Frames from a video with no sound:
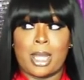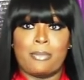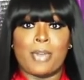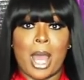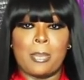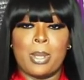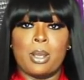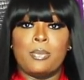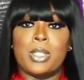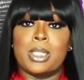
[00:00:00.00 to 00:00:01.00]
like five
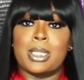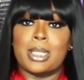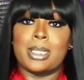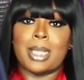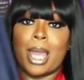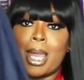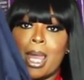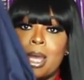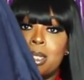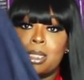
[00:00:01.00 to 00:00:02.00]
pair of this exact
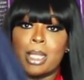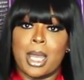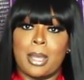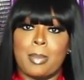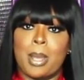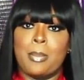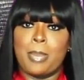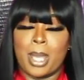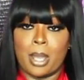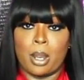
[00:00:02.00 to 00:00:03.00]
same
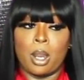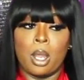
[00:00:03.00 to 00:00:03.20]
pair